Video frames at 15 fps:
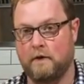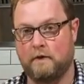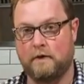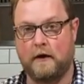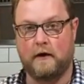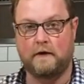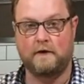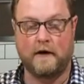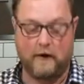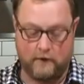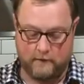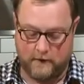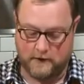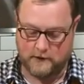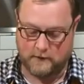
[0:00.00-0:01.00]
of the
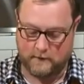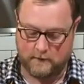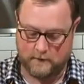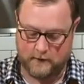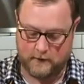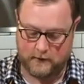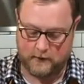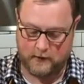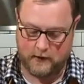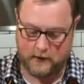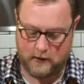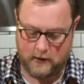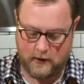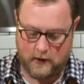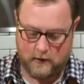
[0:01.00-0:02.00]
solid vegetables that are in there.